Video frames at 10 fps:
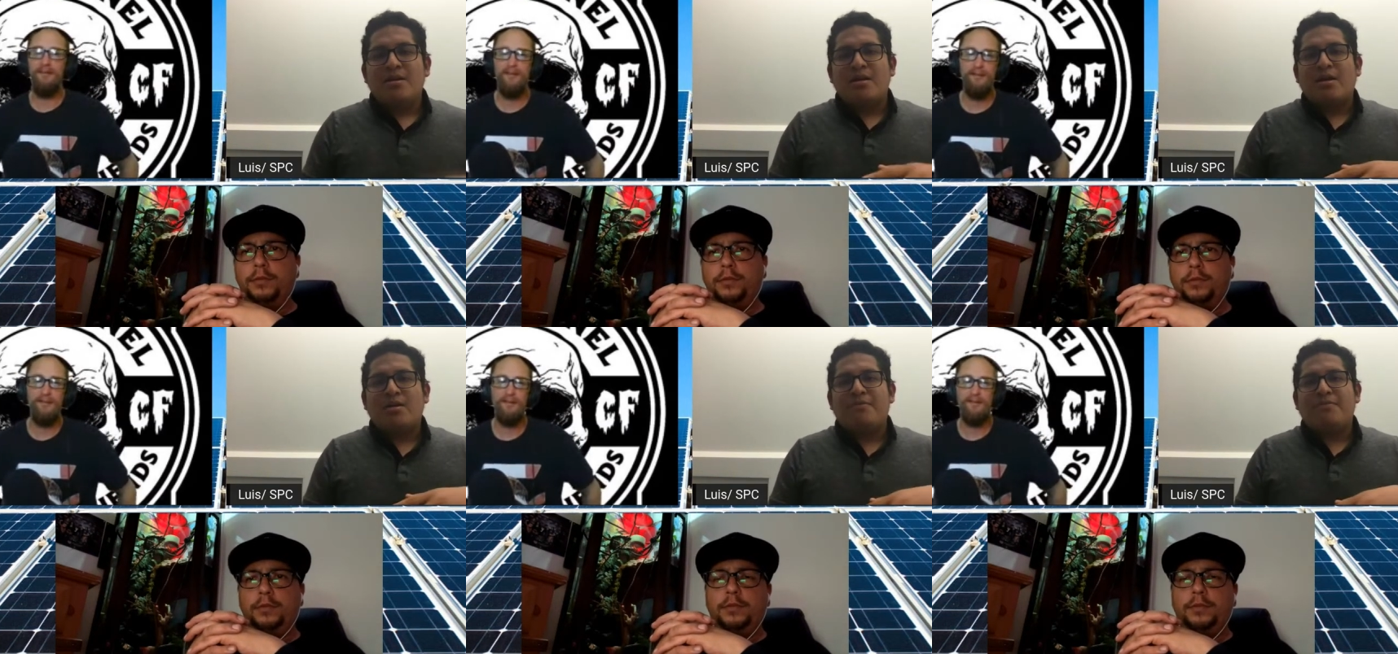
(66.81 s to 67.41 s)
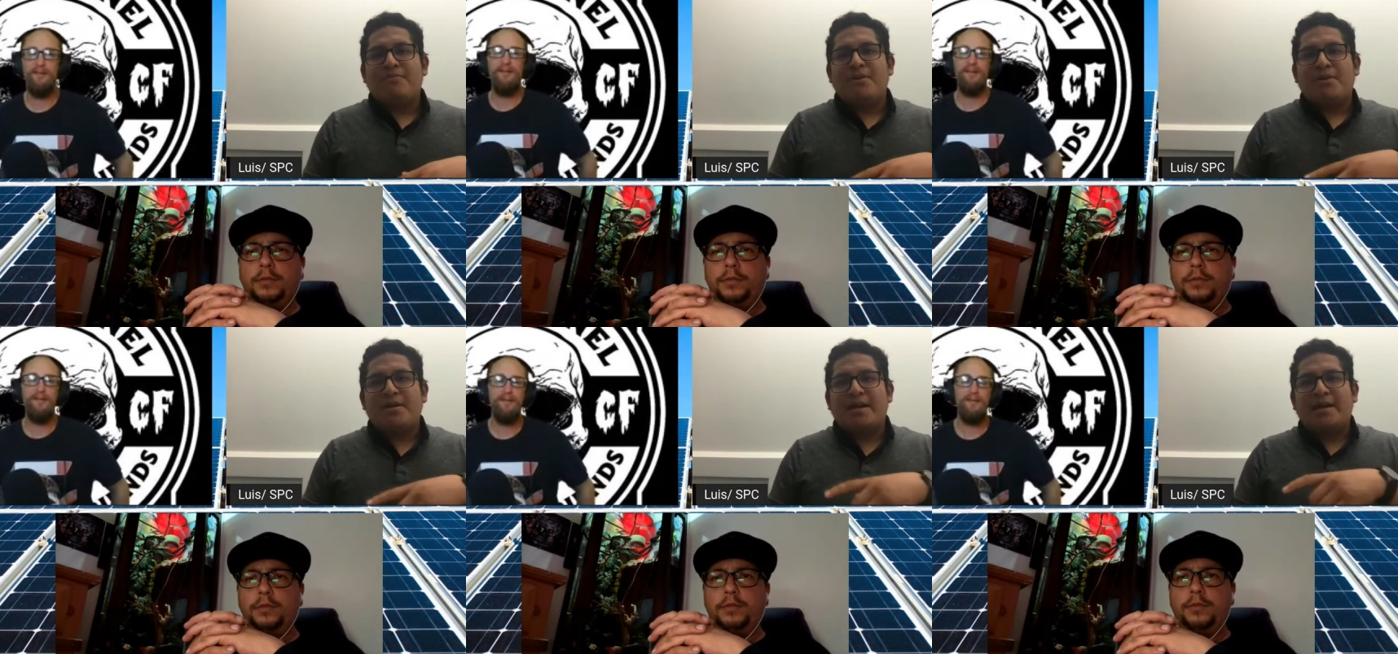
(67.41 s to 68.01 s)
Speaker 1: Now, if
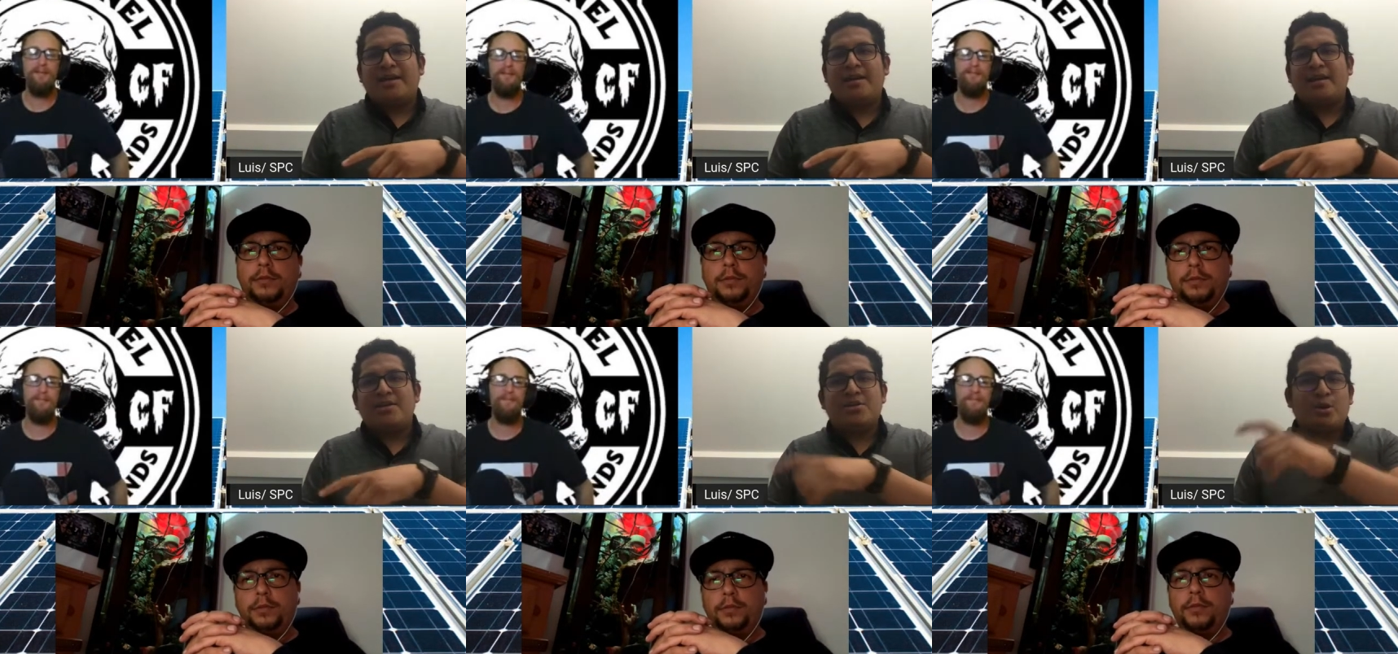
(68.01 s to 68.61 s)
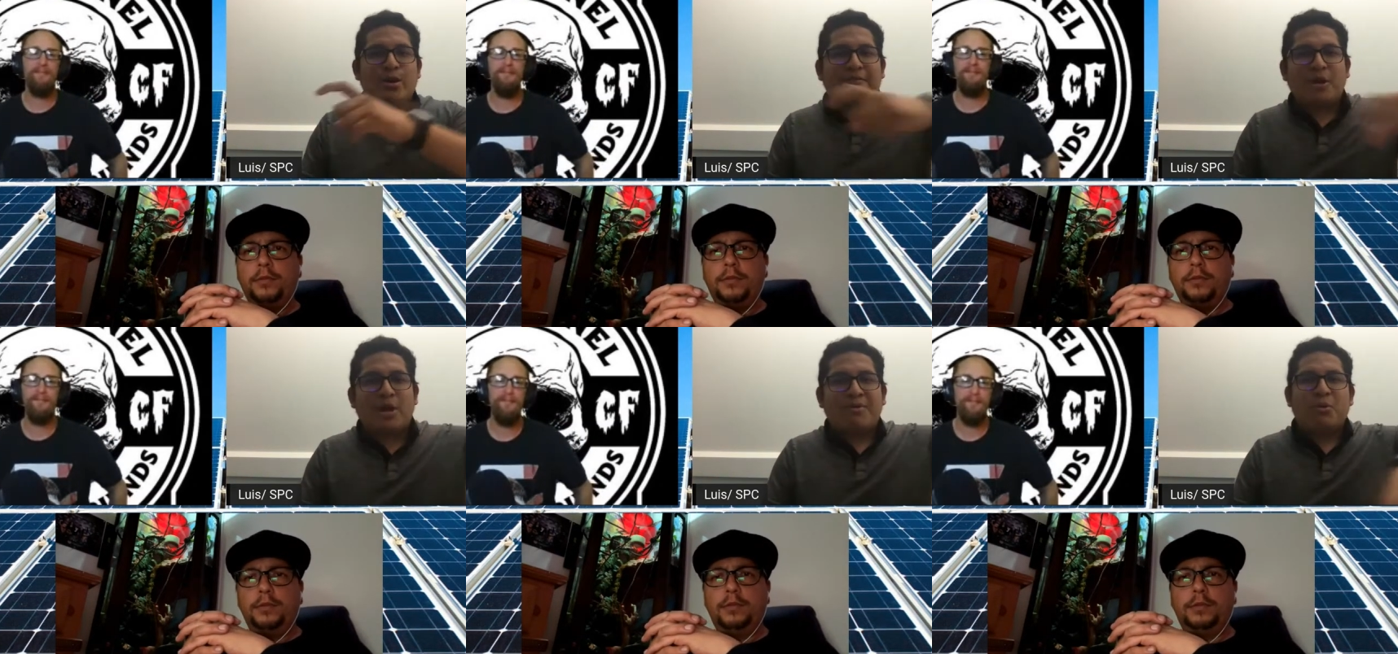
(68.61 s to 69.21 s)
they're like in the
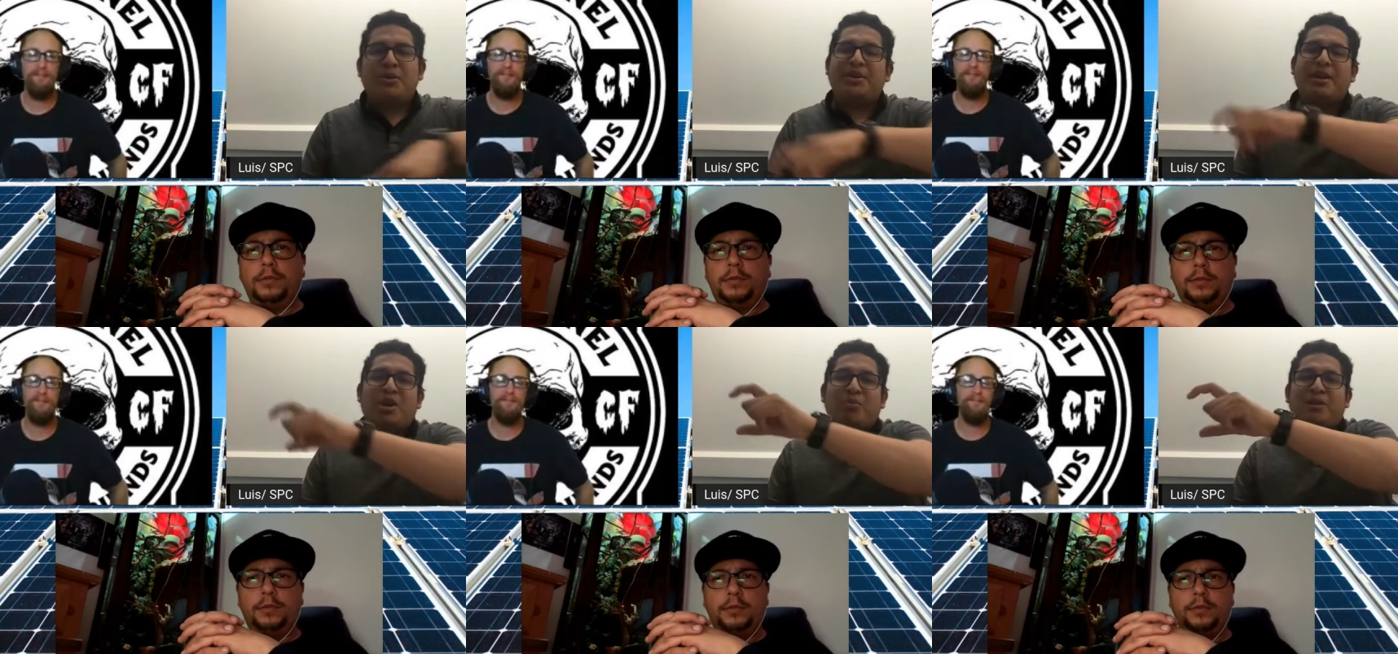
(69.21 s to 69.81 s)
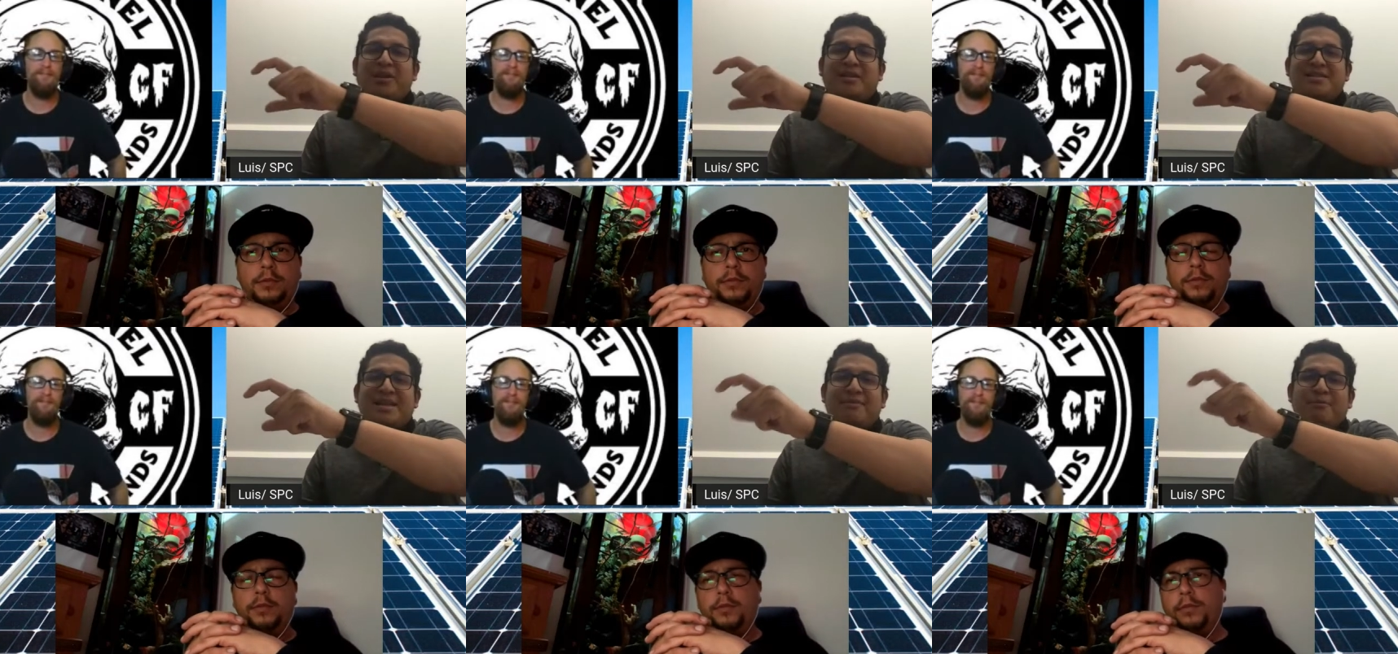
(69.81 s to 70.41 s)
geographic area where the airplane
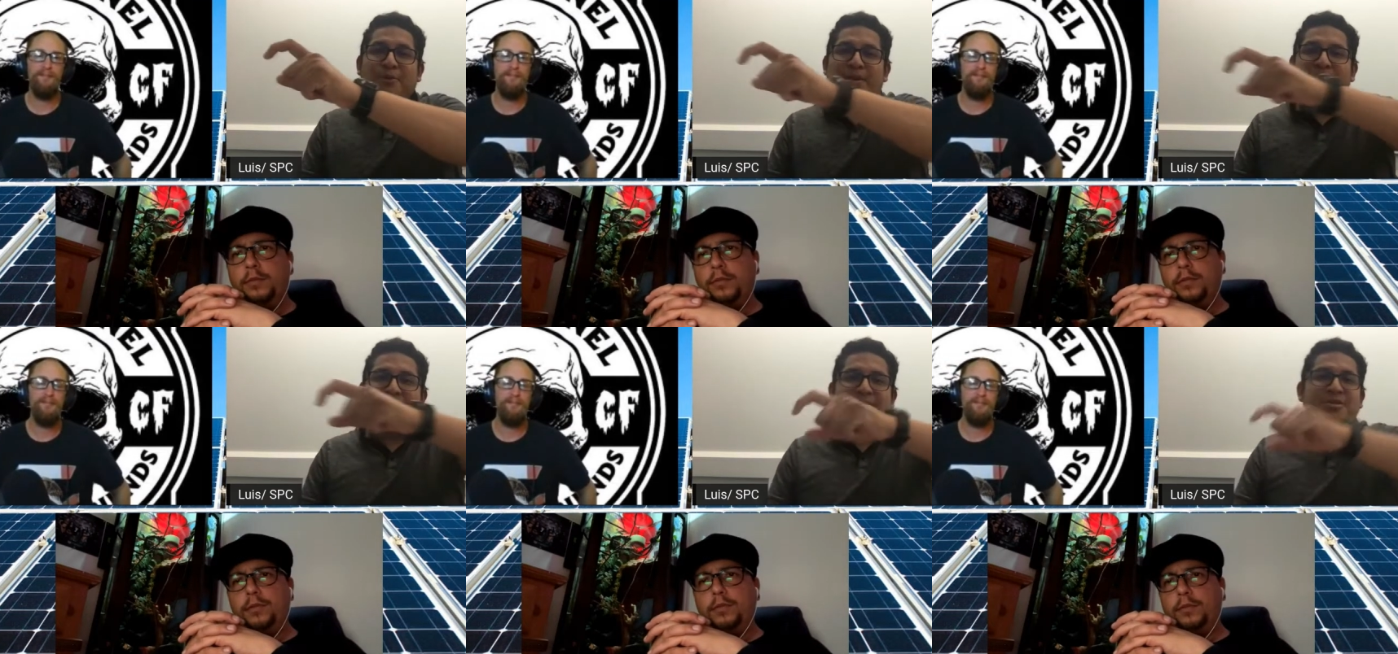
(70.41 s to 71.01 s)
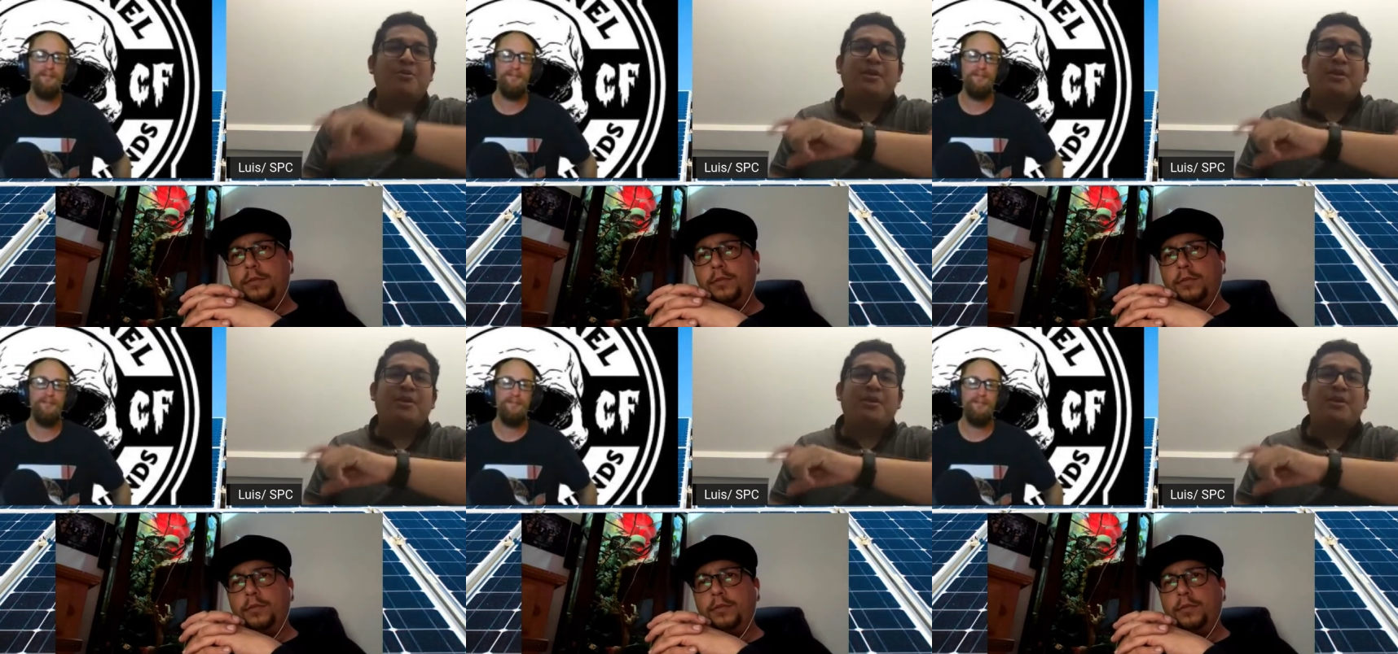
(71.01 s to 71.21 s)
is like really, you know,